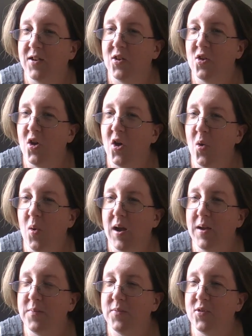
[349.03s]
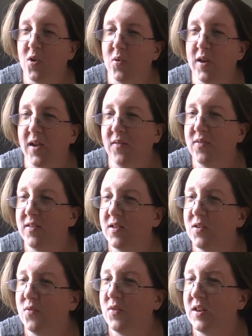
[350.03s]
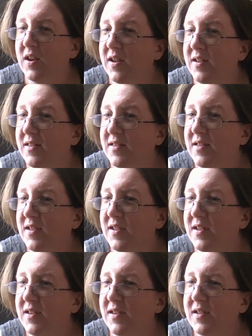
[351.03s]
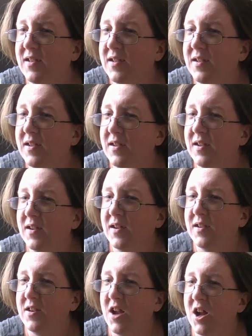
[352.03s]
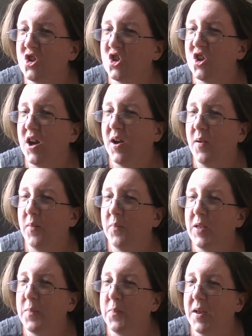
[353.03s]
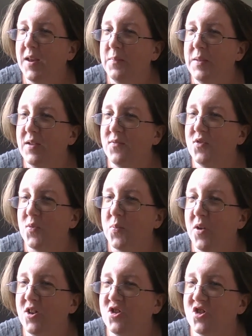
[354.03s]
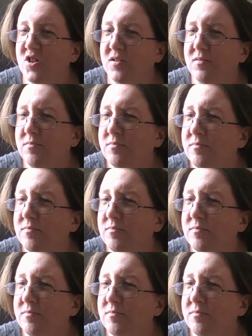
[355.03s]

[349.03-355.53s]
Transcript: No, I don't have COV-19. Not sure how I'm the epitome of depression.